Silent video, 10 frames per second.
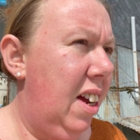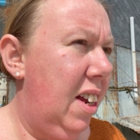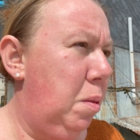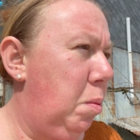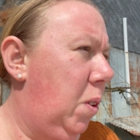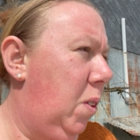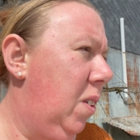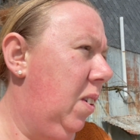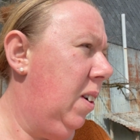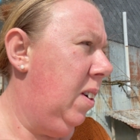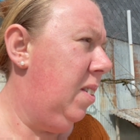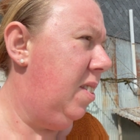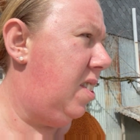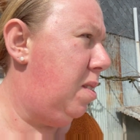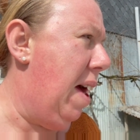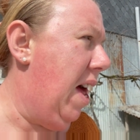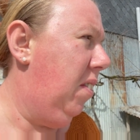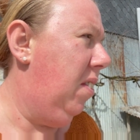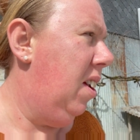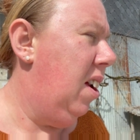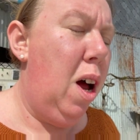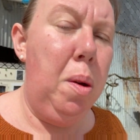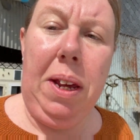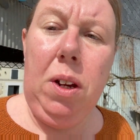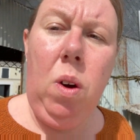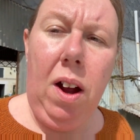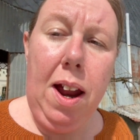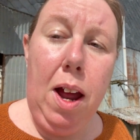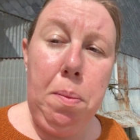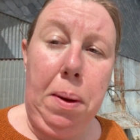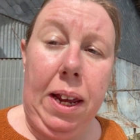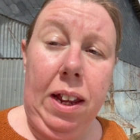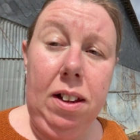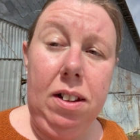and the more smell, I'll be quite happy.